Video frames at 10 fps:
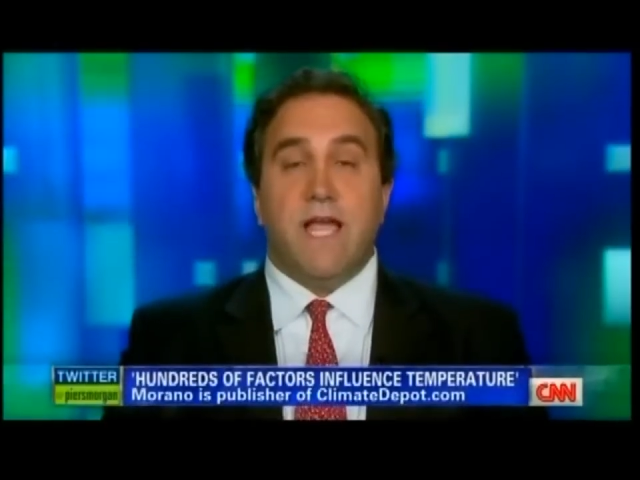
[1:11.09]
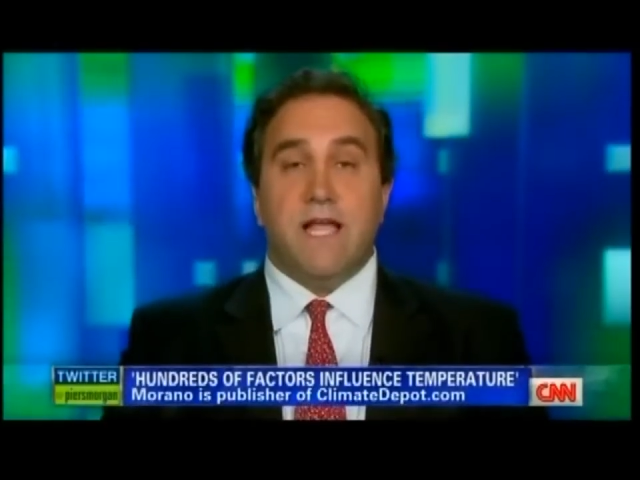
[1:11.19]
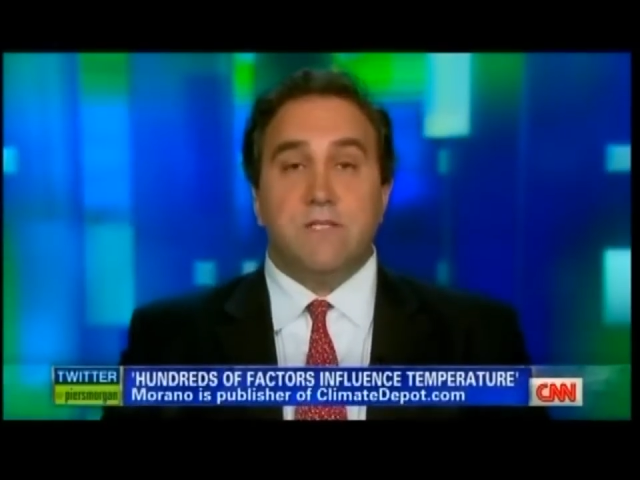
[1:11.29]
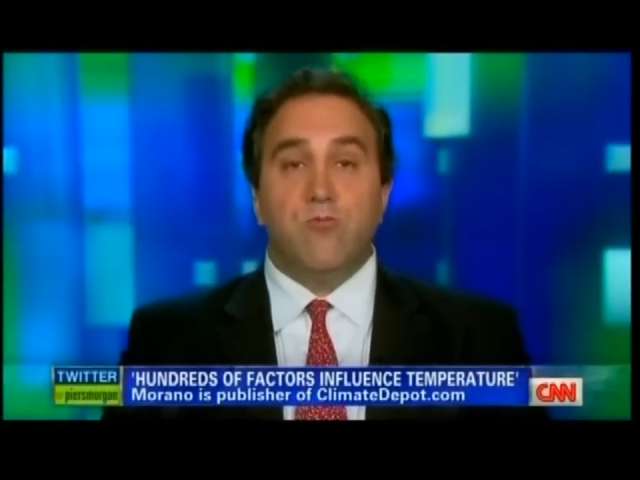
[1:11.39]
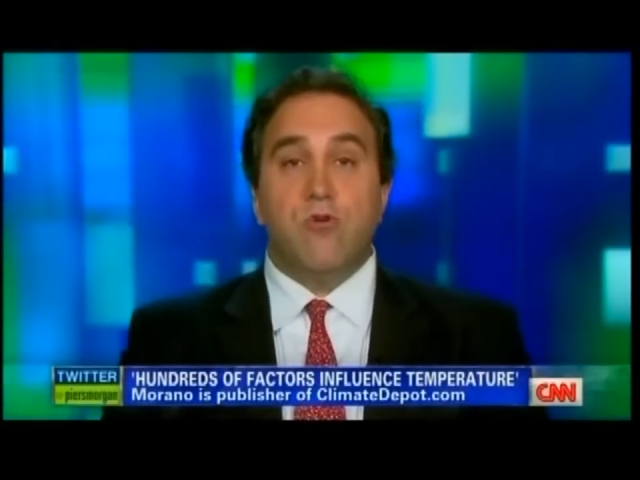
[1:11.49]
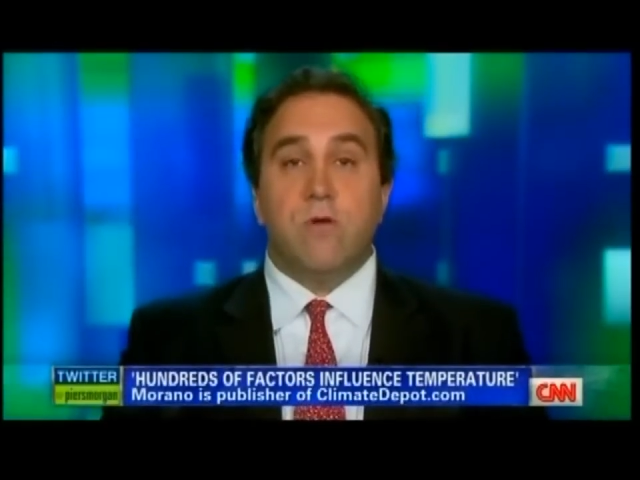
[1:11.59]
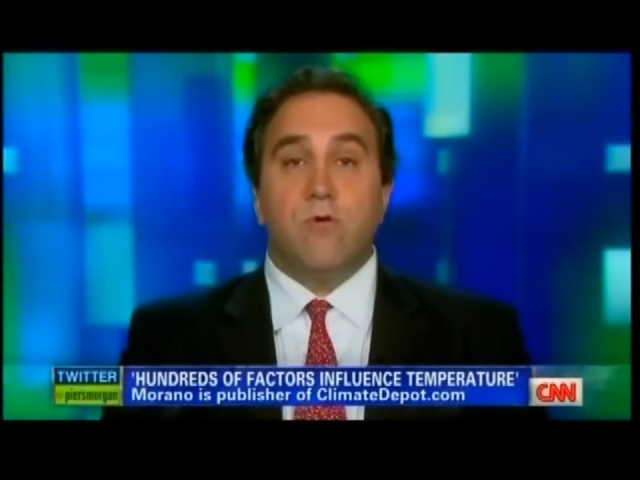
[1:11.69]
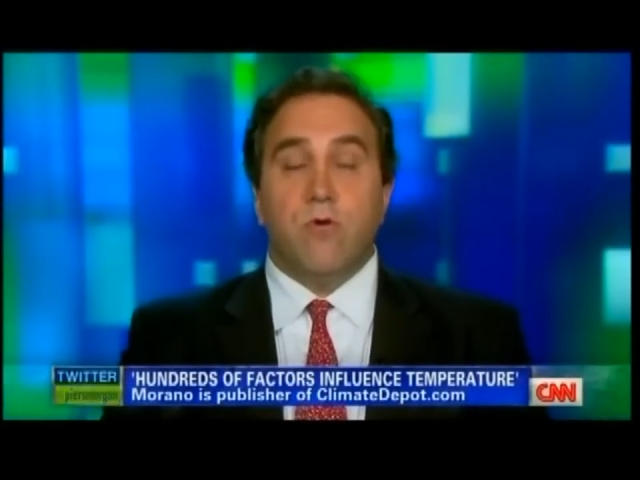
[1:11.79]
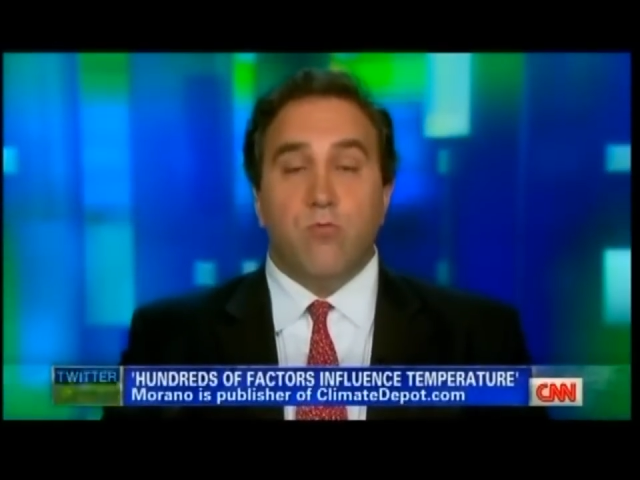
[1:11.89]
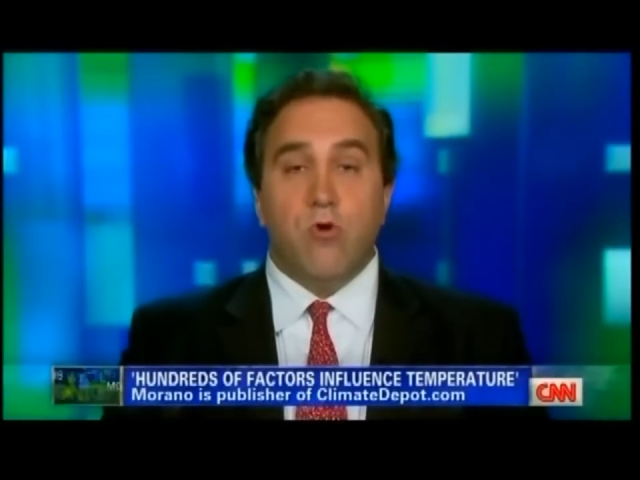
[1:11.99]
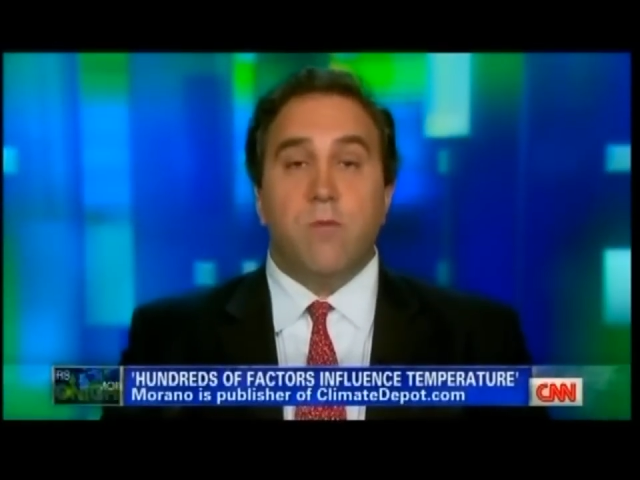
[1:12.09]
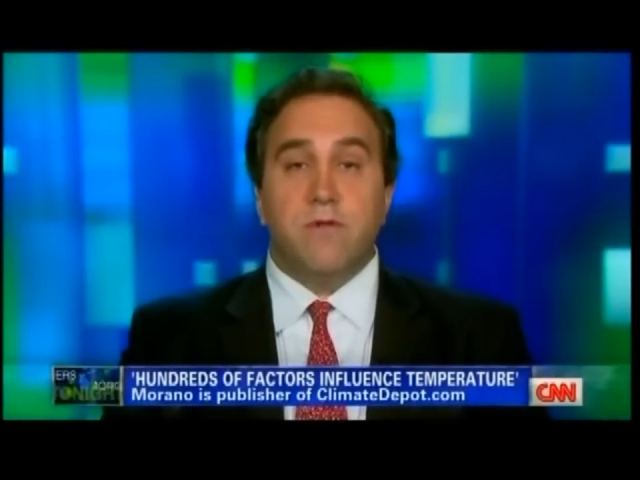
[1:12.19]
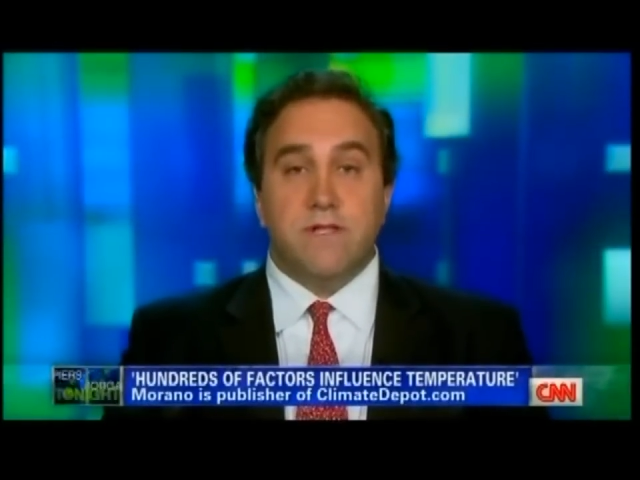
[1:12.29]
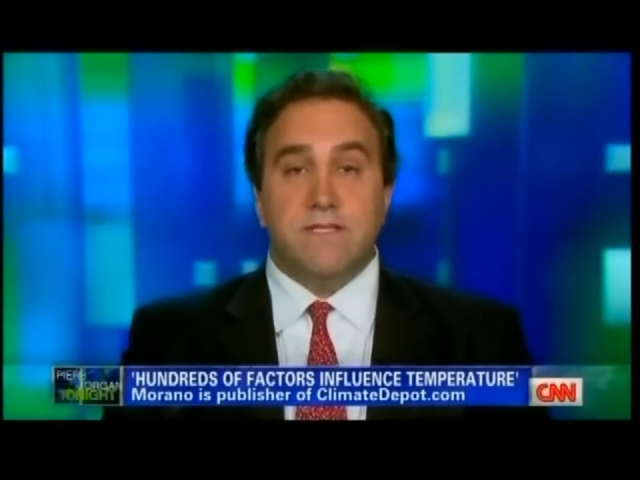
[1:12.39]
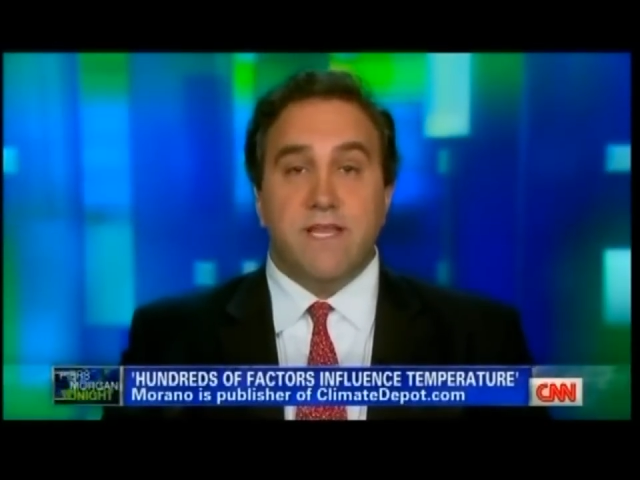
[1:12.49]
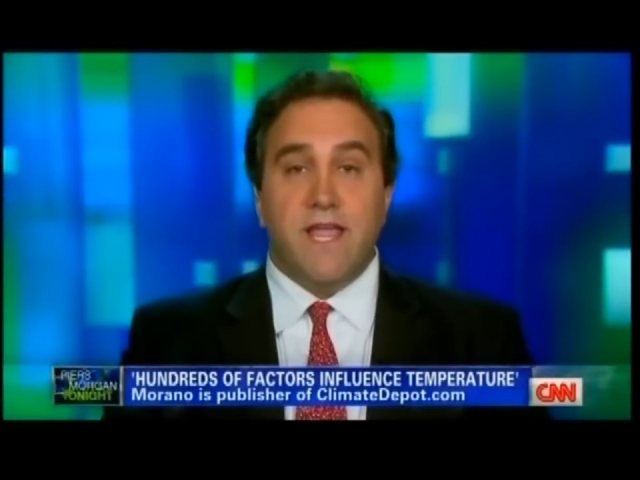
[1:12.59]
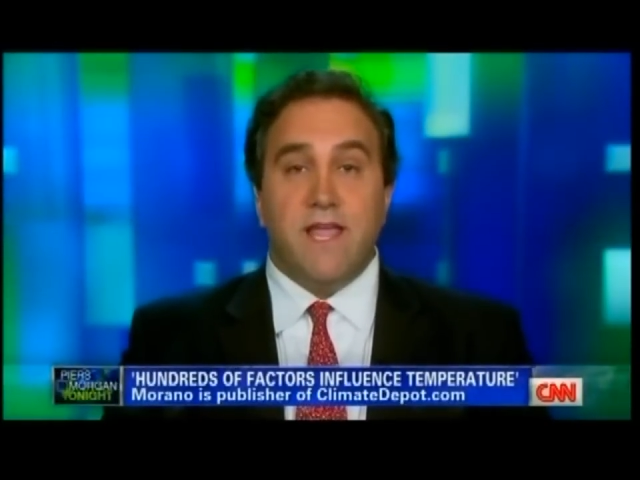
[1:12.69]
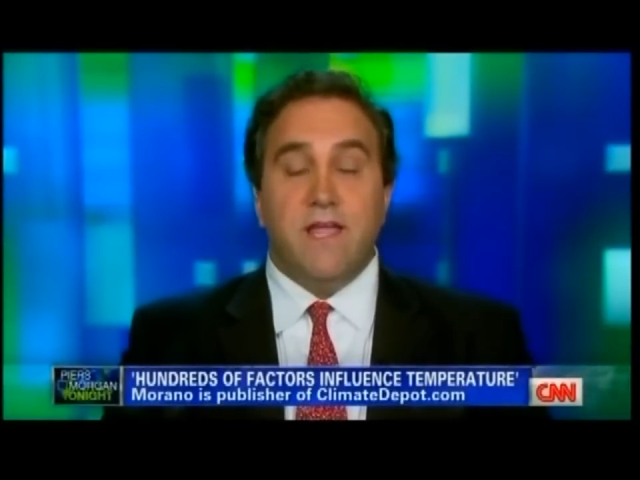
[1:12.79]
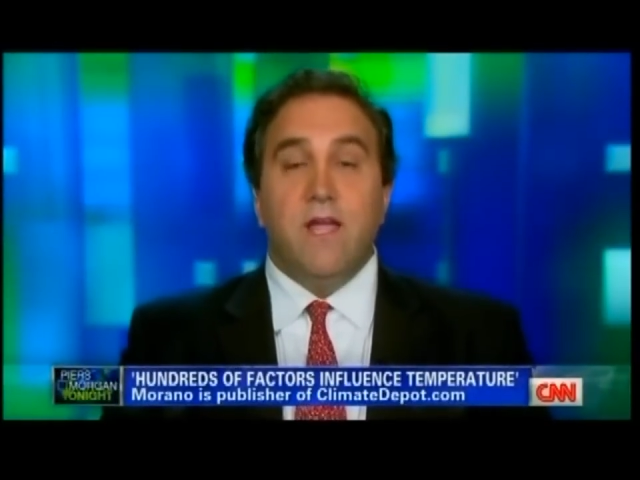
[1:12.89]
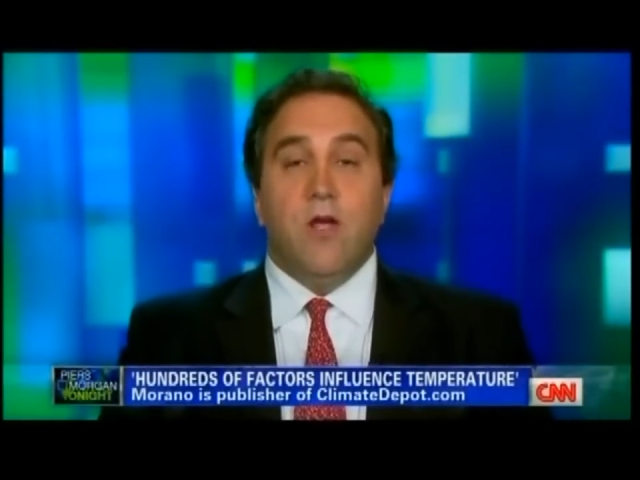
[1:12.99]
as warm or warmer than today